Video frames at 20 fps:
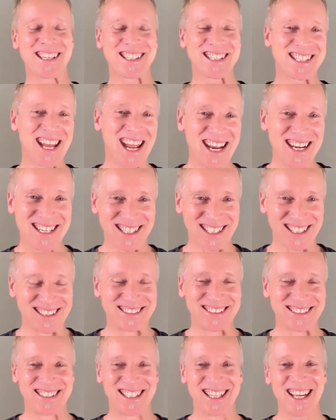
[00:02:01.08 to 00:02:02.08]

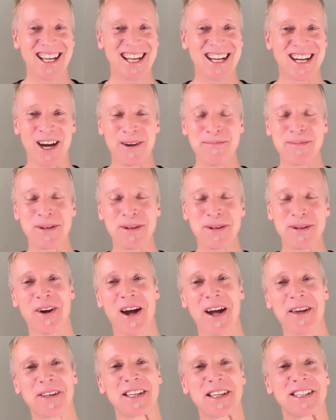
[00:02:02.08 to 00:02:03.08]
outstanding. Yeah, I mean,
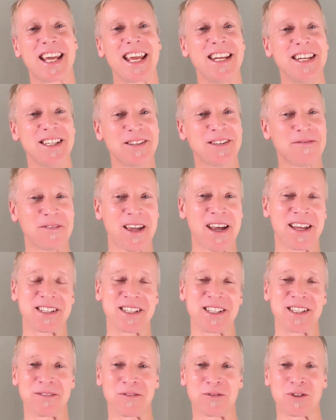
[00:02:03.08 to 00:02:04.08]
I think tens of
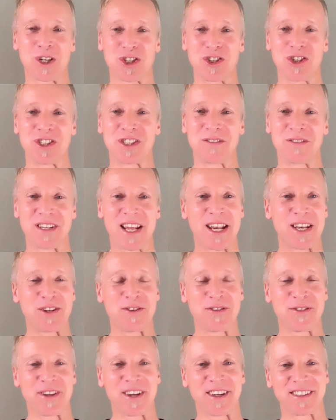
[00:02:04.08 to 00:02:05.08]
thousands of Christians have done
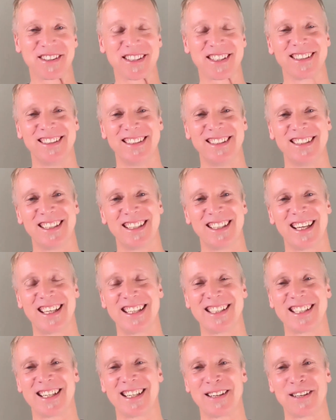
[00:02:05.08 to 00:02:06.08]
new things.
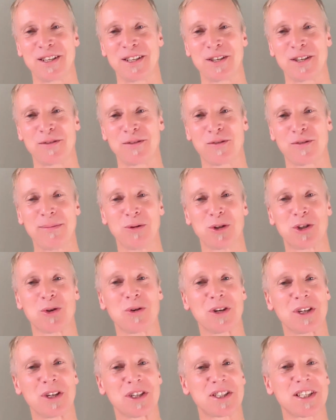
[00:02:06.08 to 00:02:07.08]
And you've got people
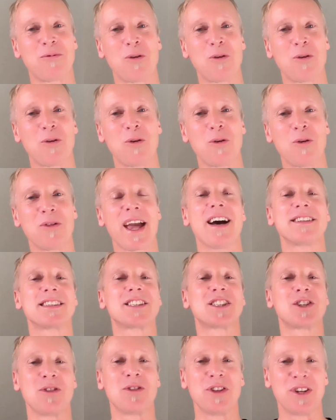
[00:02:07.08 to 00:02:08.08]
doing stuff on their
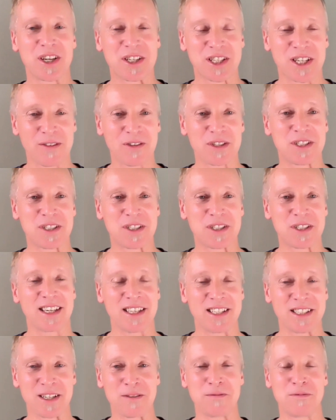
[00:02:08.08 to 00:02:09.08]
house so the nativity
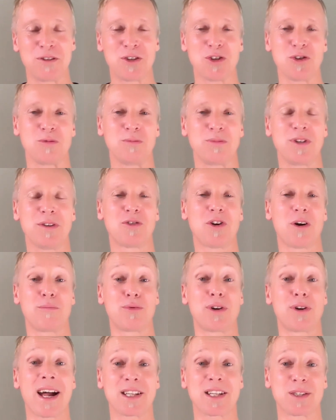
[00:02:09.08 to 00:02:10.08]
is in view. You've got
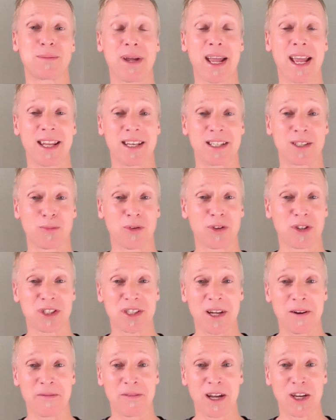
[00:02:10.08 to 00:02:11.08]
brass bands with the
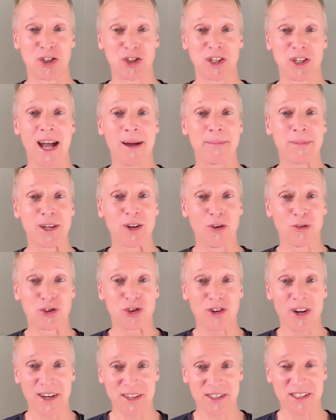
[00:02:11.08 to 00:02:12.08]
Salvation Army on
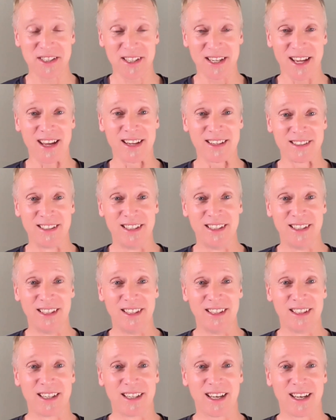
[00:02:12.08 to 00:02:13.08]
trucks again.
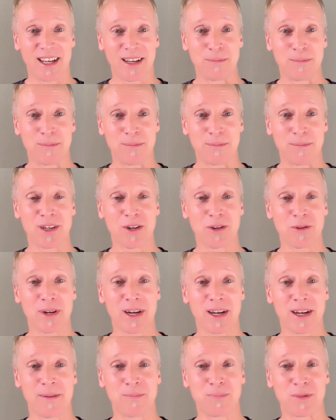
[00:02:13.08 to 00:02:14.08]

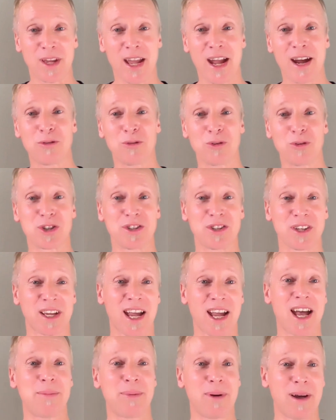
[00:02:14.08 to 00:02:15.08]
Carols in the
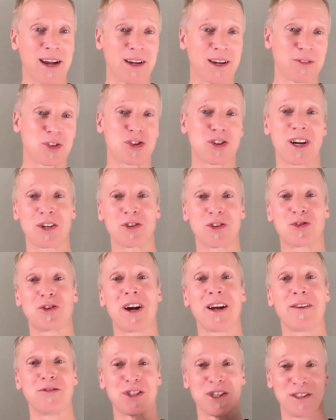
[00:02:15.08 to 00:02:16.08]
car park, the truck
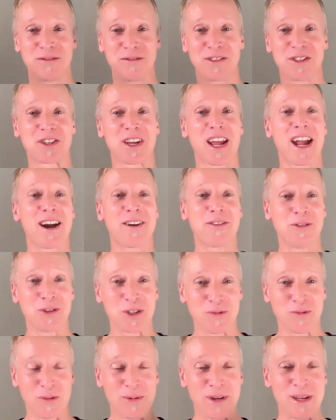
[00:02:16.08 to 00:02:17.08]
drives in, there's
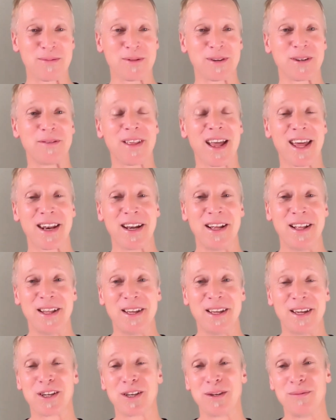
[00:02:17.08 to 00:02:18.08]
carols for people in that
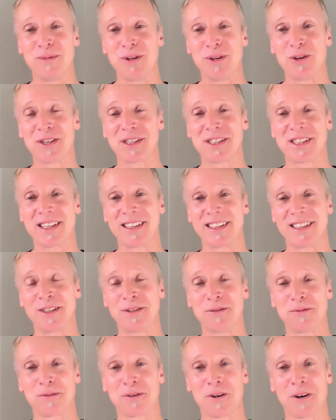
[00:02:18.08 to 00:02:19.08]
community.
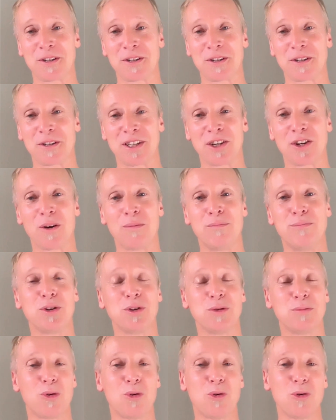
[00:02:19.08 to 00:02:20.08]
You've got
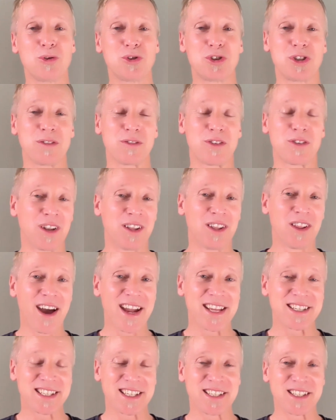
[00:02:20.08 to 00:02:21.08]
billboards, you've got
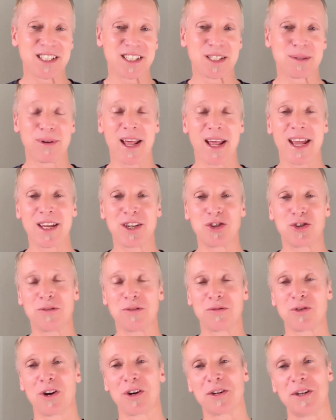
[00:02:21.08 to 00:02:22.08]
lighting displays,
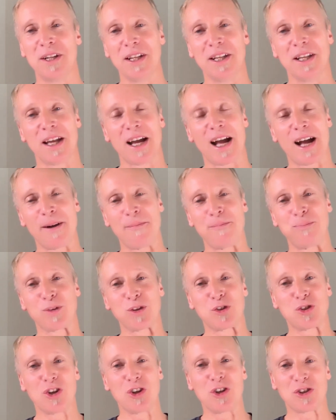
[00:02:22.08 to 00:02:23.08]
you've got
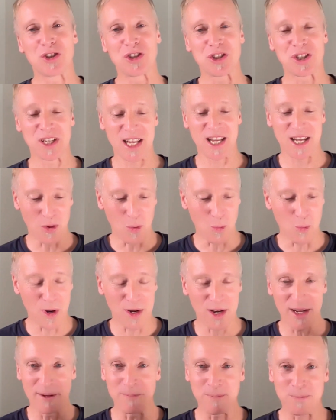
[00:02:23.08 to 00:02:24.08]
churches together
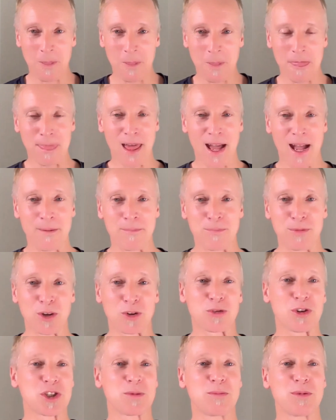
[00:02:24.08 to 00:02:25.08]
winning the
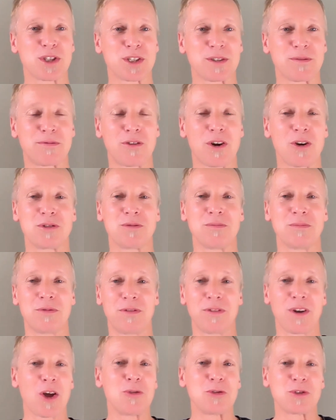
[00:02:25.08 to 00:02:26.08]
Christmas float
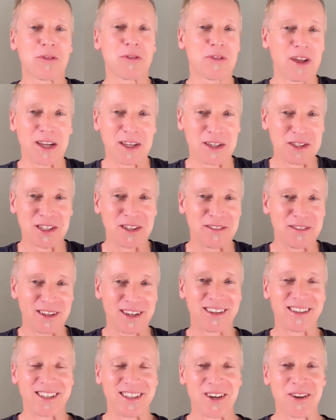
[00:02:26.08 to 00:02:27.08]
things and
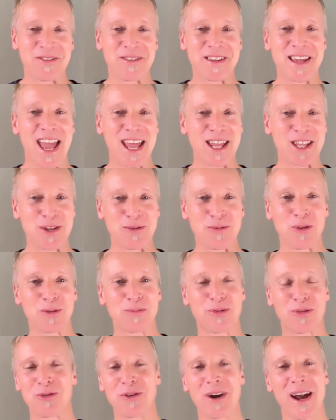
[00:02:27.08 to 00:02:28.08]
the annual
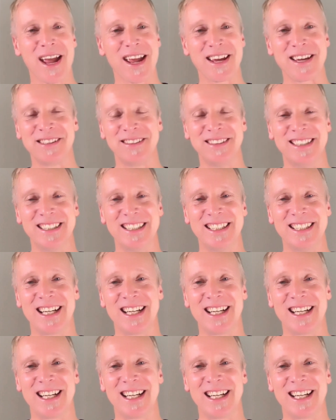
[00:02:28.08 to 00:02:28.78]
parade.